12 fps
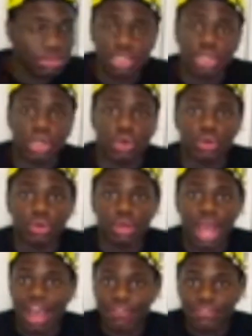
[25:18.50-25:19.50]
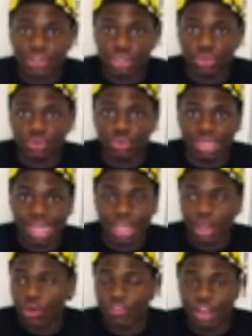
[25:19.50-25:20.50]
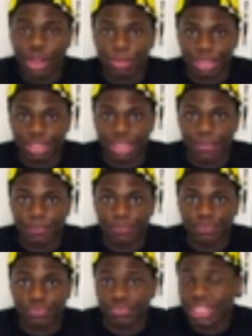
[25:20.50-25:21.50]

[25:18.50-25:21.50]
you know, after you let go of helping them,